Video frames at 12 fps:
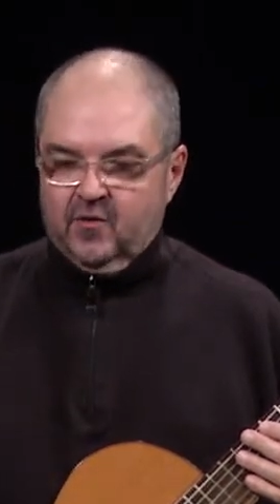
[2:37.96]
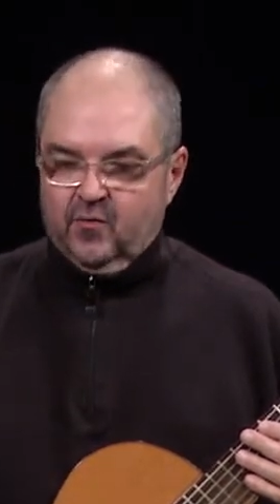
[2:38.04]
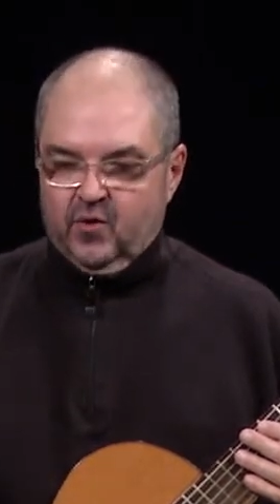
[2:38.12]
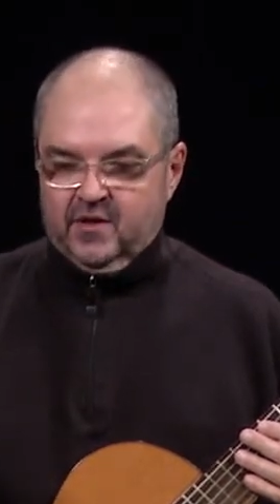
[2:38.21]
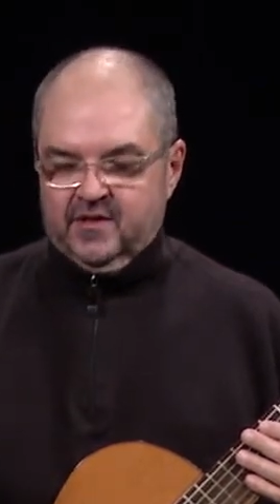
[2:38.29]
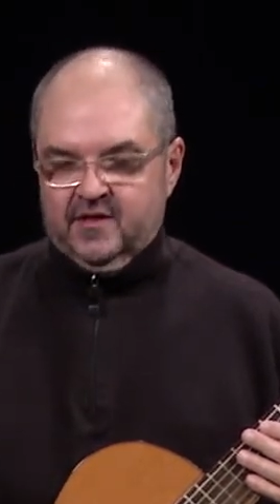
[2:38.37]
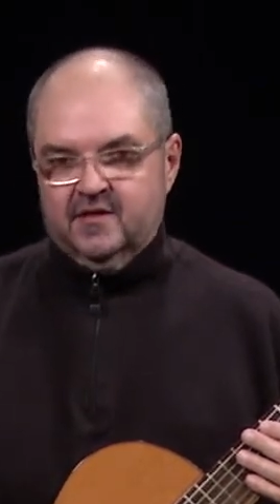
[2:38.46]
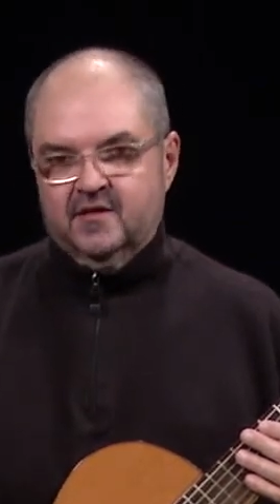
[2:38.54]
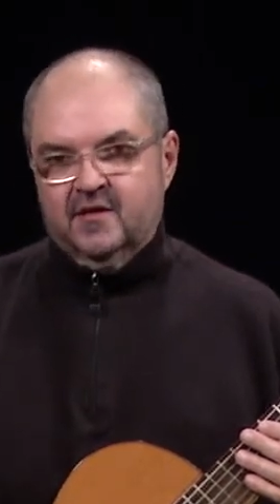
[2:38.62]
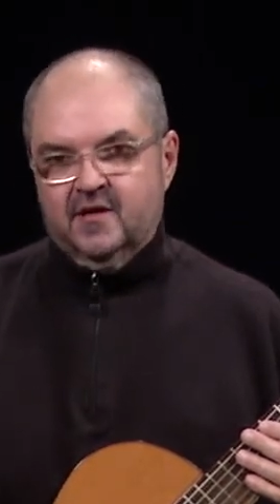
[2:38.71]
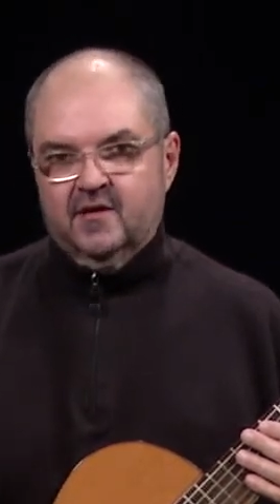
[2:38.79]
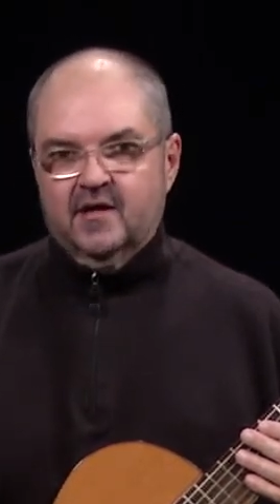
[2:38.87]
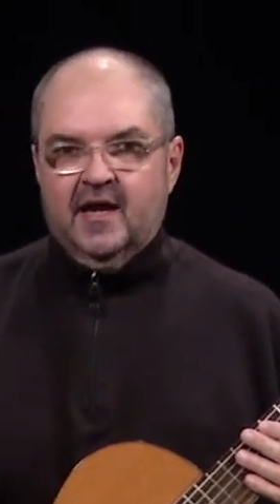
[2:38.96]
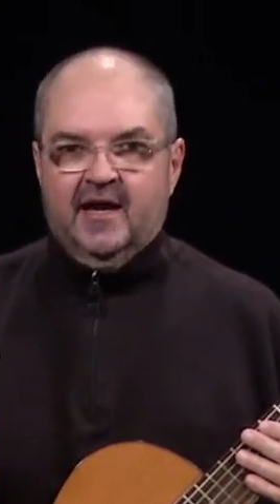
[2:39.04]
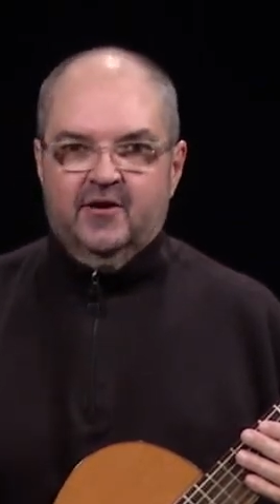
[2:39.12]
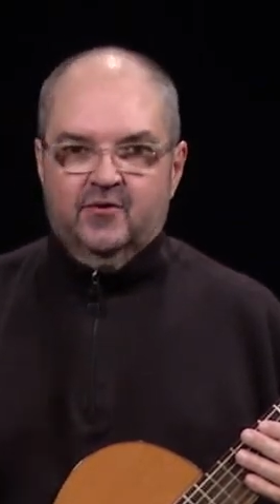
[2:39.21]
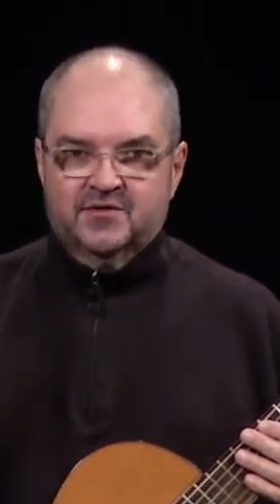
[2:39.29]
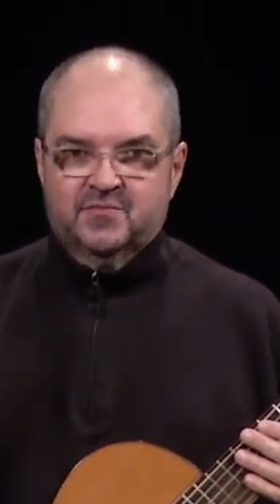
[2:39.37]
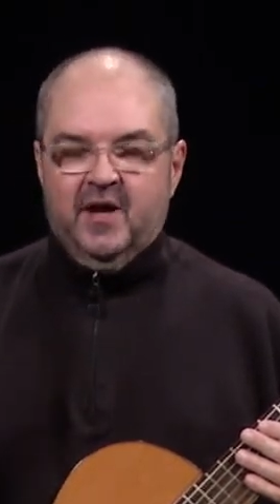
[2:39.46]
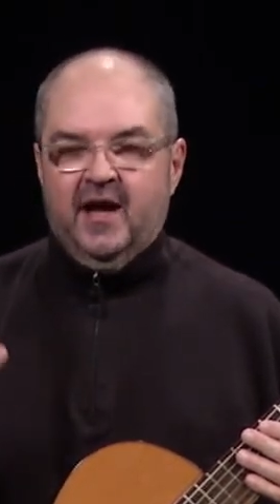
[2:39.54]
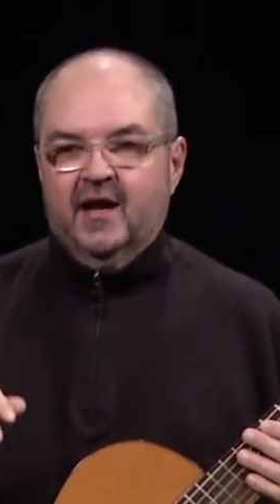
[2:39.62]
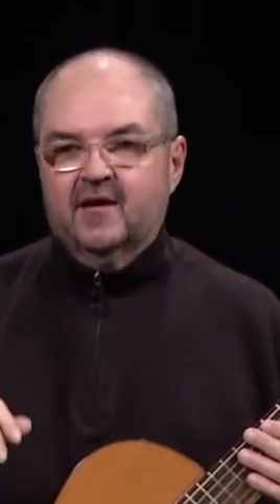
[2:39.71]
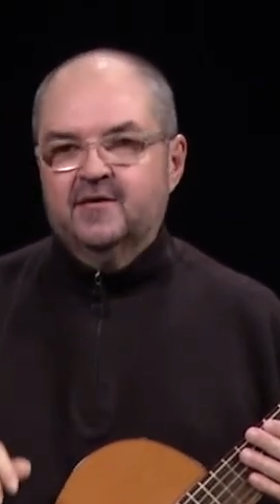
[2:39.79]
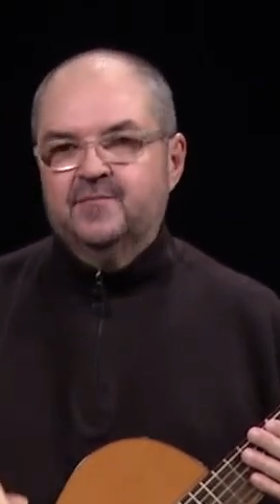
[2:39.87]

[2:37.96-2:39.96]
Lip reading: one that angles back.